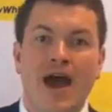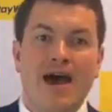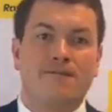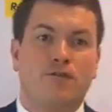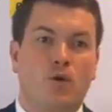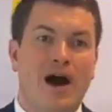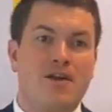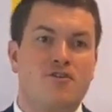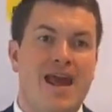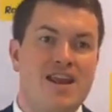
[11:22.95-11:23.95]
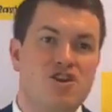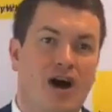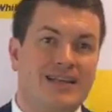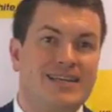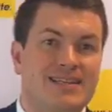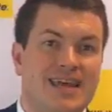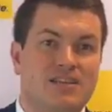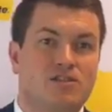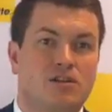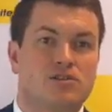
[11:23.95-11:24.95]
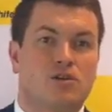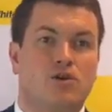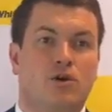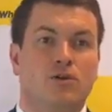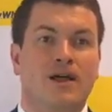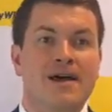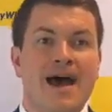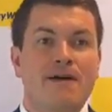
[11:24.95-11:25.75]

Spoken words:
At $490,000 a call.